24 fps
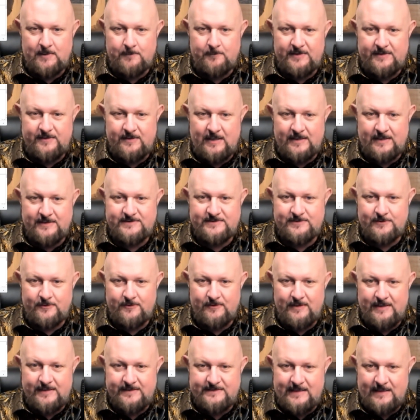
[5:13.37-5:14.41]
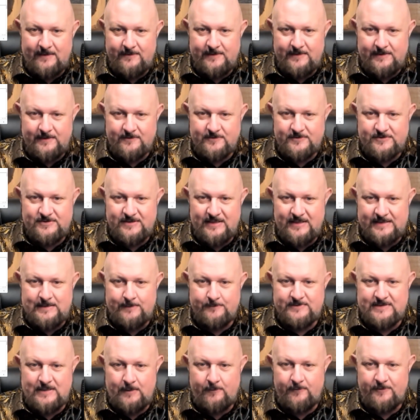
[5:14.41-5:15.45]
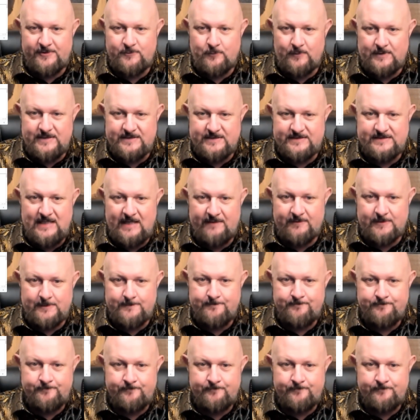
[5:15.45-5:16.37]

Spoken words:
but not so great down here. So that comes out with a 27.